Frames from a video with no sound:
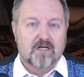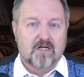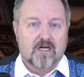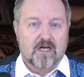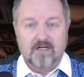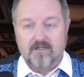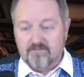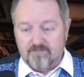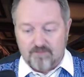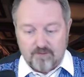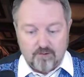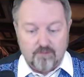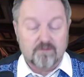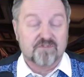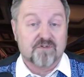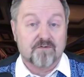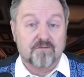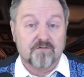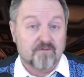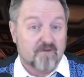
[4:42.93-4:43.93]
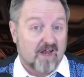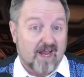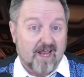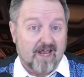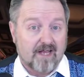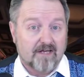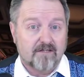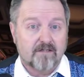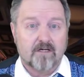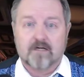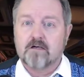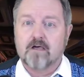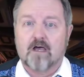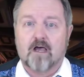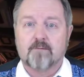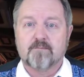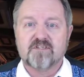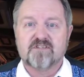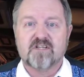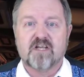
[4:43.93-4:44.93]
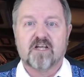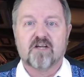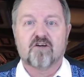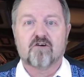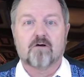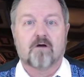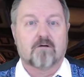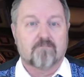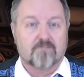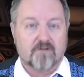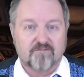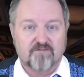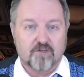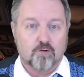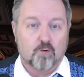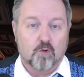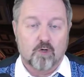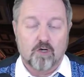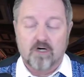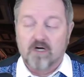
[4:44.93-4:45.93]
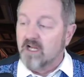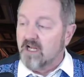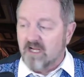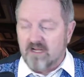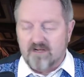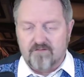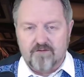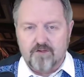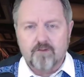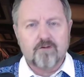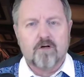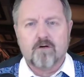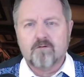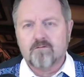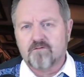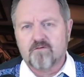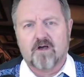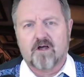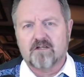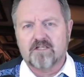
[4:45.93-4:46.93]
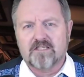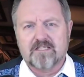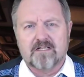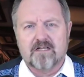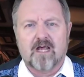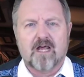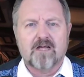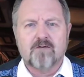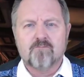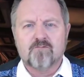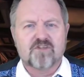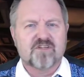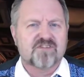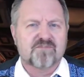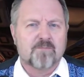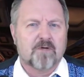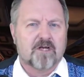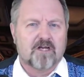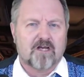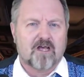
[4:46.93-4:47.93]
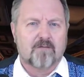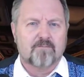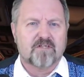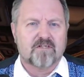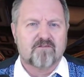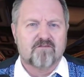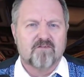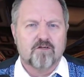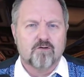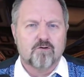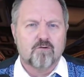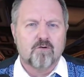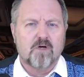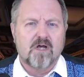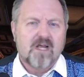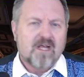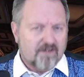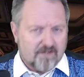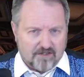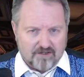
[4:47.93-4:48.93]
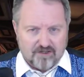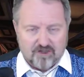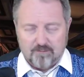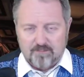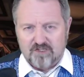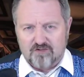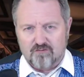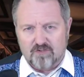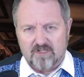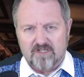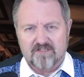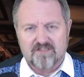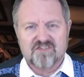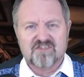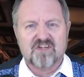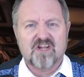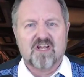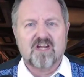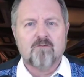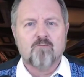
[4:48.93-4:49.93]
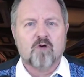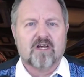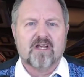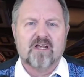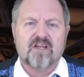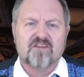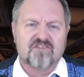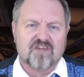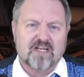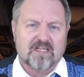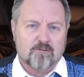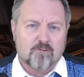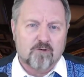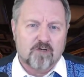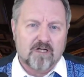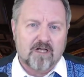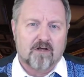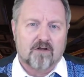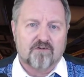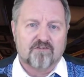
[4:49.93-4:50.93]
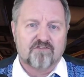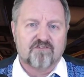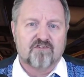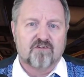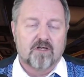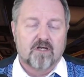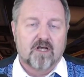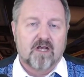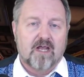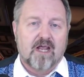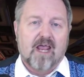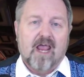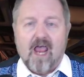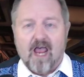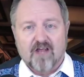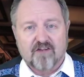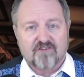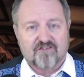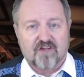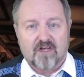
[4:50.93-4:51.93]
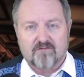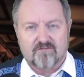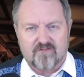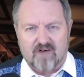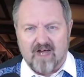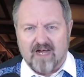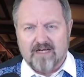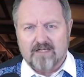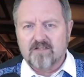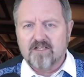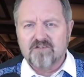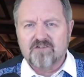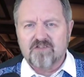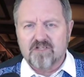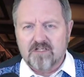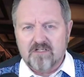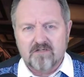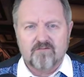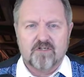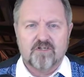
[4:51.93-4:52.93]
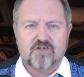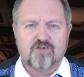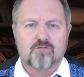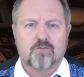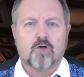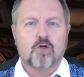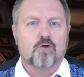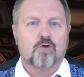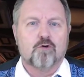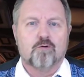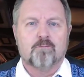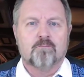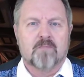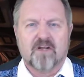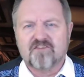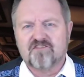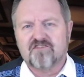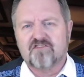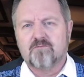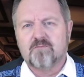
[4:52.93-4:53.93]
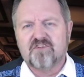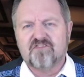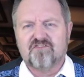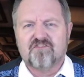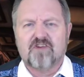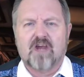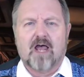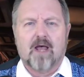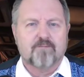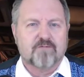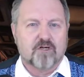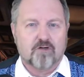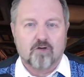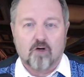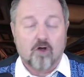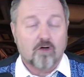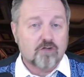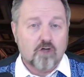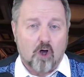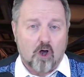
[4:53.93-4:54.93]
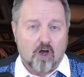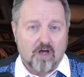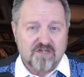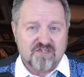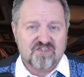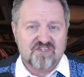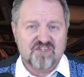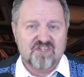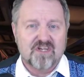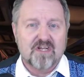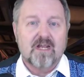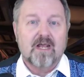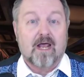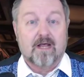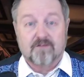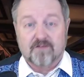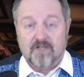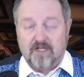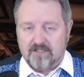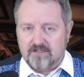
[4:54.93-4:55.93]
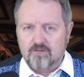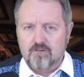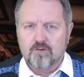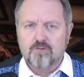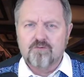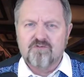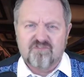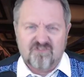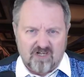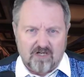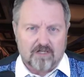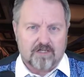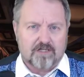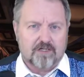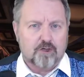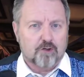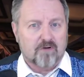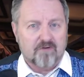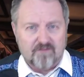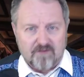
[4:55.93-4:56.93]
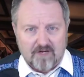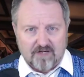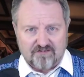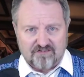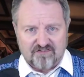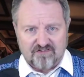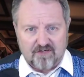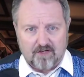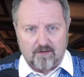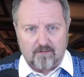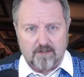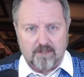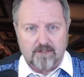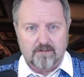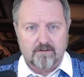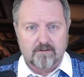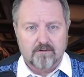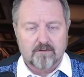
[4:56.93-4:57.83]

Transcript: And if you, as a fan, a commentator, a reviewer, if you don't fall in line with this myopic view, then you'll be treated the same way as anyone else, as a violent individual who must be stopped at all costs, and that includes killing you if necessary.